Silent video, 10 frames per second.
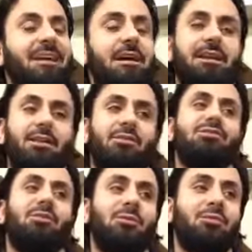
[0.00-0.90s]
He didn't use
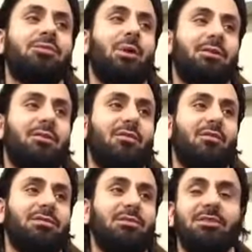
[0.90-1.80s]
the word mutawatir, of
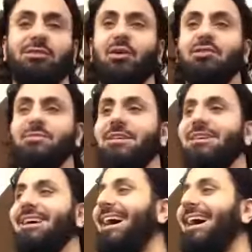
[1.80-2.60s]
course, he was a Scotsman.